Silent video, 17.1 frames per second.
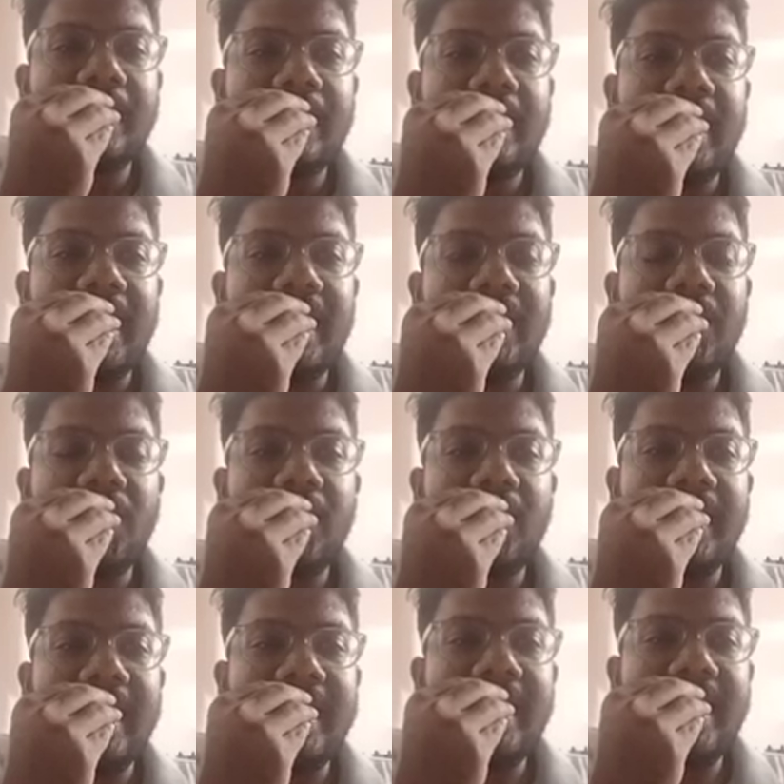and
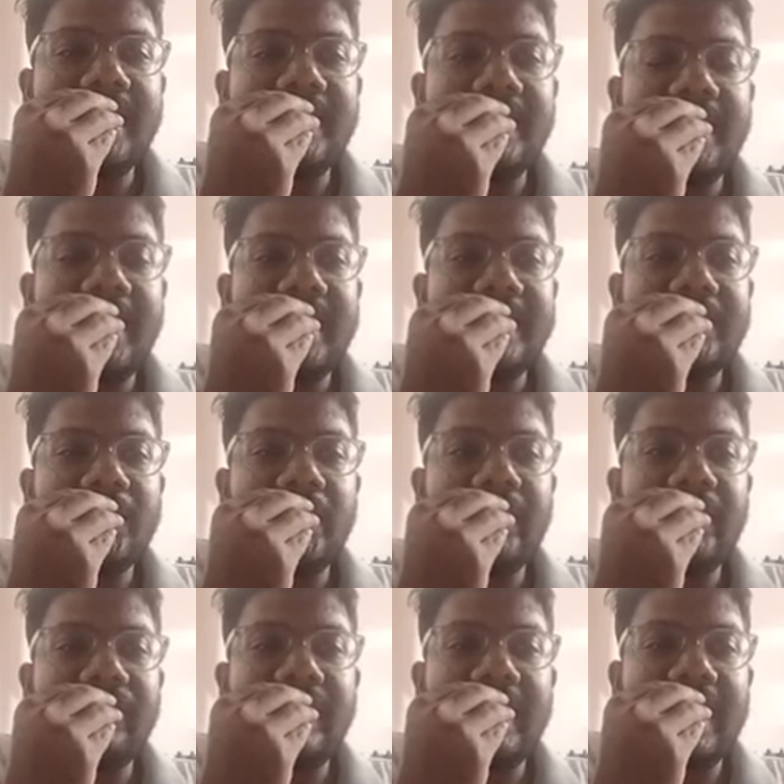not engage in any sort
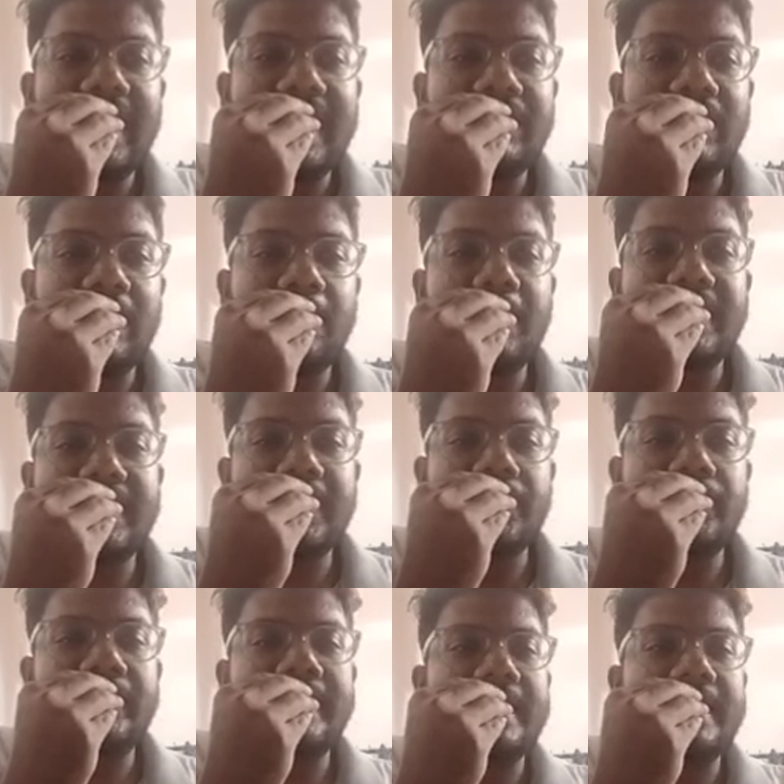of intellectual pursuits.